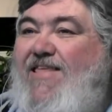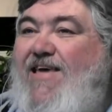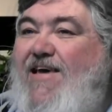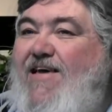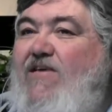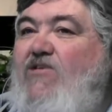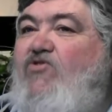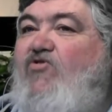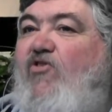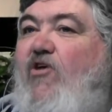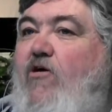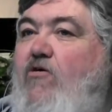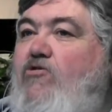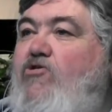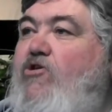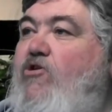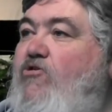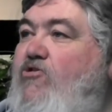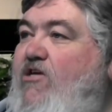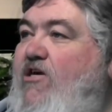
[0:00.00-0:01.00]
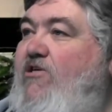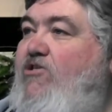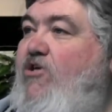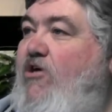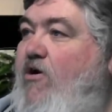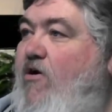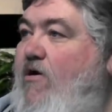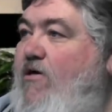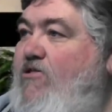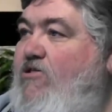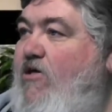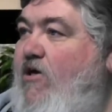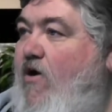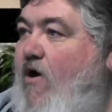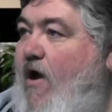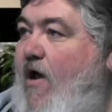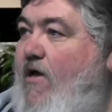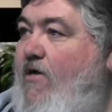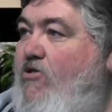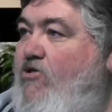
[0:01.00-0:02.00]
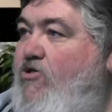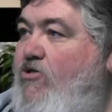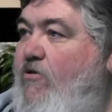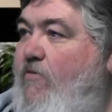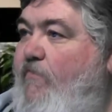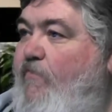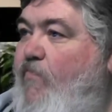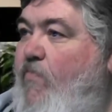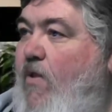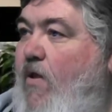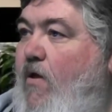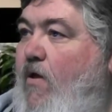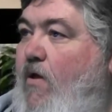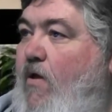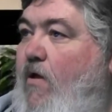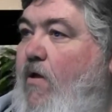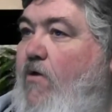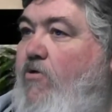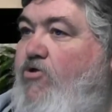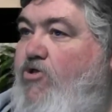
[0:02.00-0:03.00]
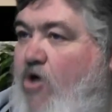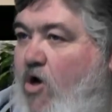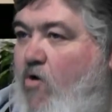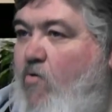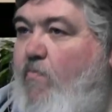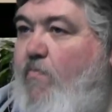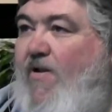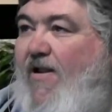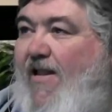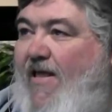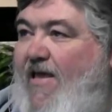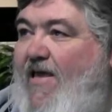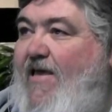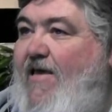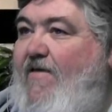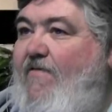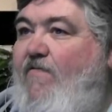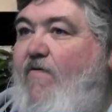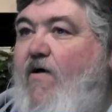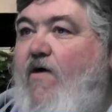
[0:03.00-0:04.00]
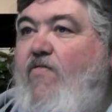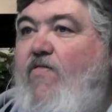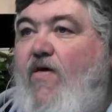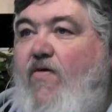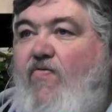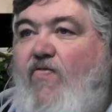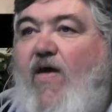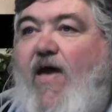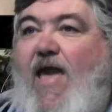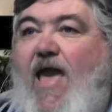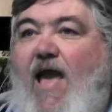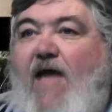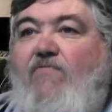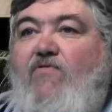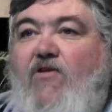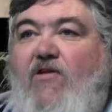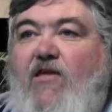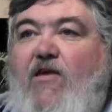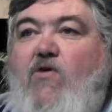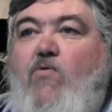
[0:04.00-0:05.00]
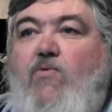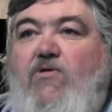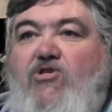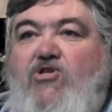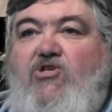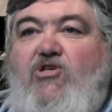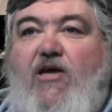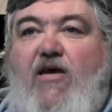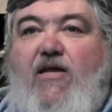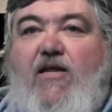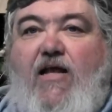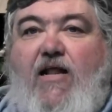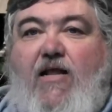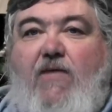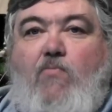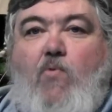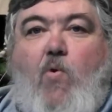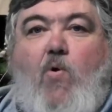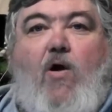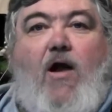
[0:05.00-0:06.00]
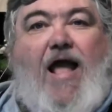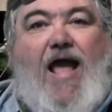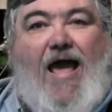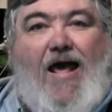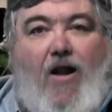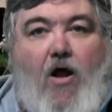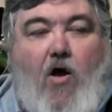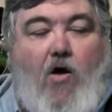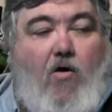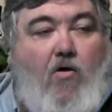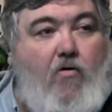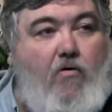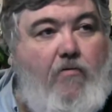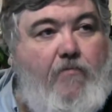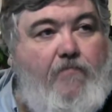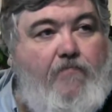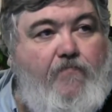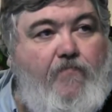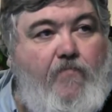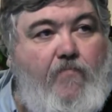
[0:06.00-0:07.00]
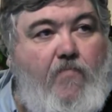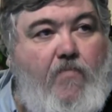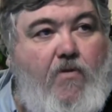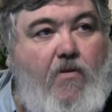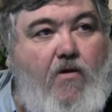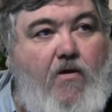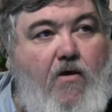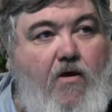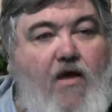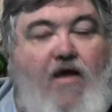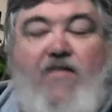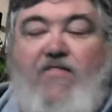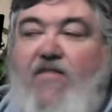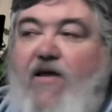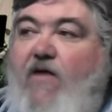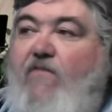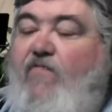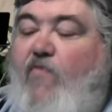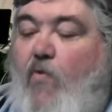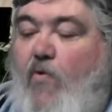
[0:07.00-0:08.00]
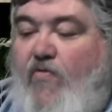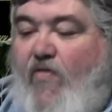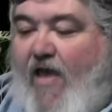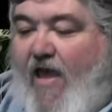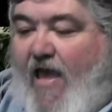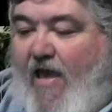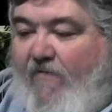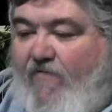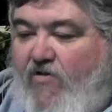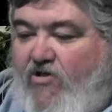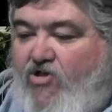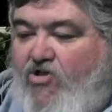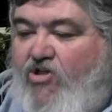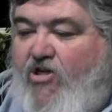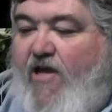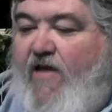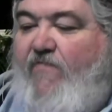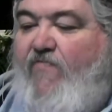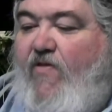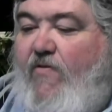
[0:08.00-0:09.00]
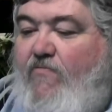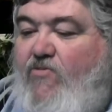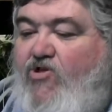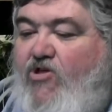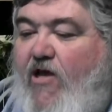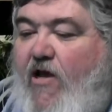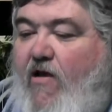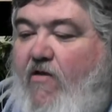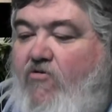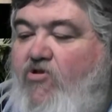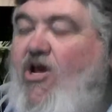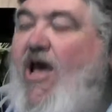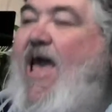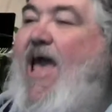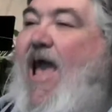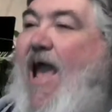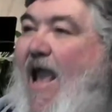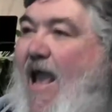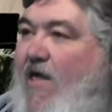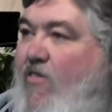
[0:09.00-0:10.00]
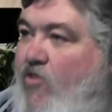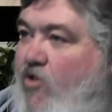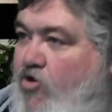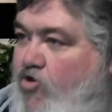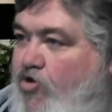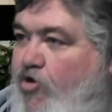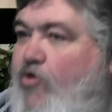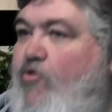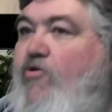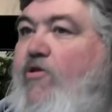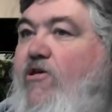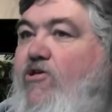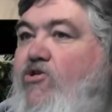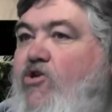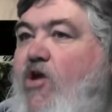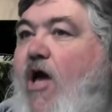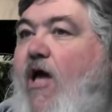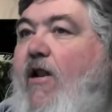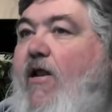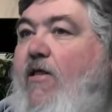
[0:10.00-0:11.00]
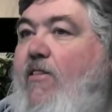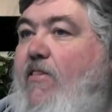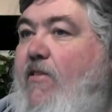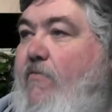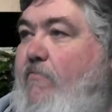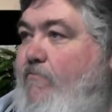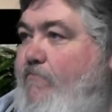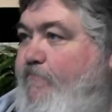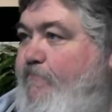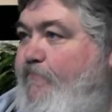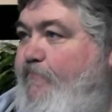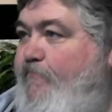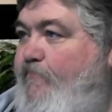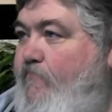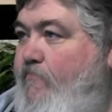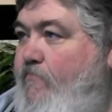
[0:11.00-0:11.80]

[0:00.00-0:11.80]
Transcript: These folks that are teaching Greasy Grace don't believe that they have to deal with sin anymore at all. Therefore, they have deceived themselves and the truth is not in them.